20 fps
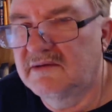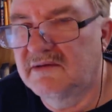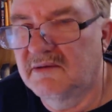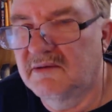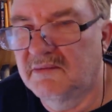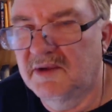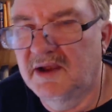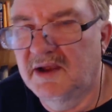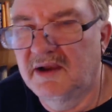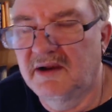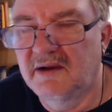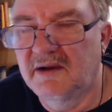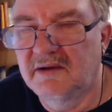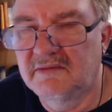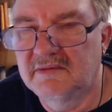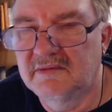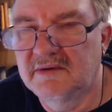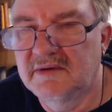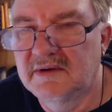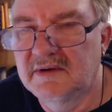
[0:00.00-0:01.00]
So by our
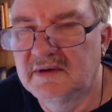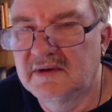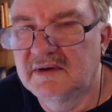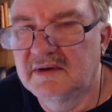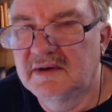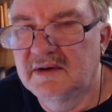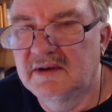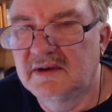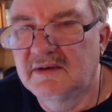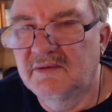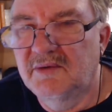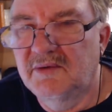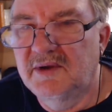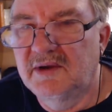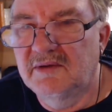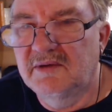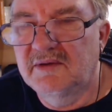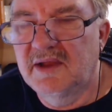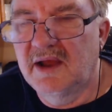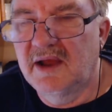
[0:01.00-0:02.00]
we
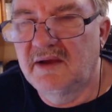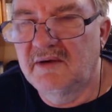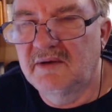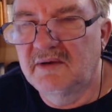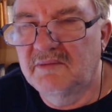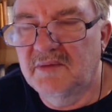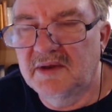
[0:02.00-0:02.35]
don't count it,